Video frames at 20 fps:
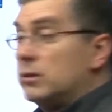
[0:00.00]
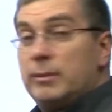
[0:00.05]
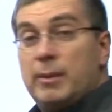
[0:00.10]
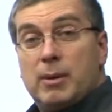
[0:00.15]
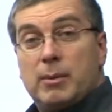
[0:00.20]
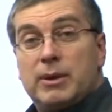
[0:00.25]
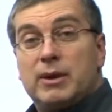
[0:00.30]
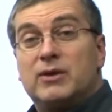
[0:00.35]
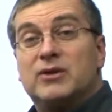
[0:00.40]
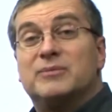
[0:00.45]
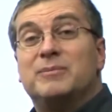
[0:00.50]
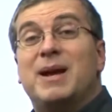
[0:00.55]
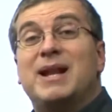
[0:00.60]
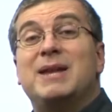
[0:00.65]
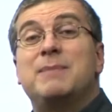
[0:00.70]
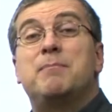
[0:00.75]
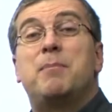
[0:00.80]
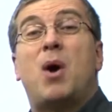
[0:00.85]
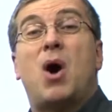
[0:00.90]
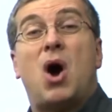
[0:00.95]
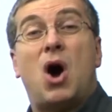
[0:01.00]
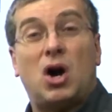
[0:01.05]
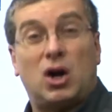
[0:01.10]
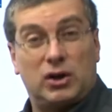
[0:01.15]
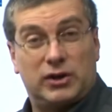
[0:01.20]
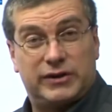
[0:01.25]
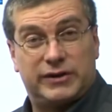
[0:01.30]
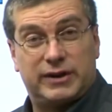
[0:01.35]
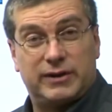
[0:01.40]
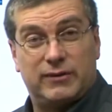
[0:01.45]
Remember, there's many
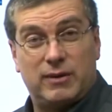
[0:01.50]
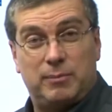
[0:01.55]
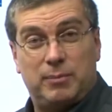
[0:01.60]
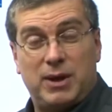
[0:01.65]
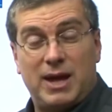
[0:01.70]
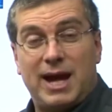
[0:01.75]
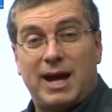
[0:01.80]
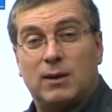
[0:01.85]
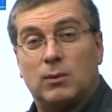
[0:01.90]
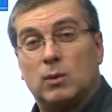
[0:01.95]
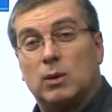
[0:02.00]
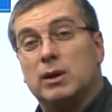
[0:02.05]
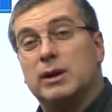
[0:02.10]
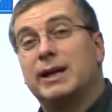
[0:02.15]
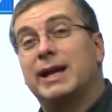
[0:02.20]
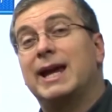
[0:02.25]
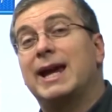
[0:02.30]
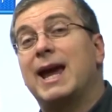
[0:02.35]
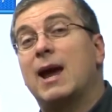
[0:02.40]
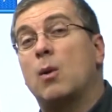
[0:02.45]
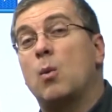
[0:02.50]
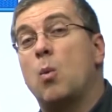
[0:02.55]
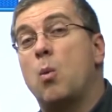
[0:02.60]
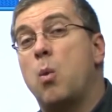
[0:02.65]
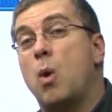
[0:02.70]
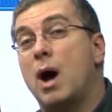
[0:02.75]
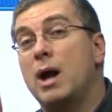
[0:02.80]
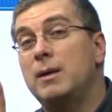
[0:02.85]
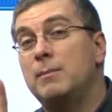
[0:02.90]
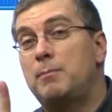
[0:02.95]
parts of a plant. We're looking at
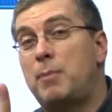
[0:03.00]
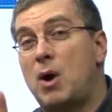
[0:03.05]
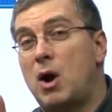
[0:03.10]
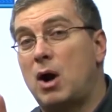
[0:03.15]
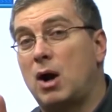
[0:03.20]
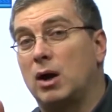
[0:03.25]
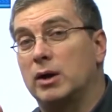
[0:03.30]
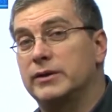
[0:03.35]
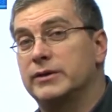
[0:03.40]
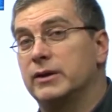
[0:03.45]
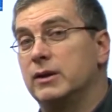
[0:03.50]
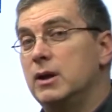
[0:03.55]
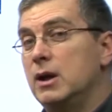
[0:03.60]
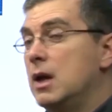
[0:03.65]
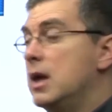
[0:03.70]
one part.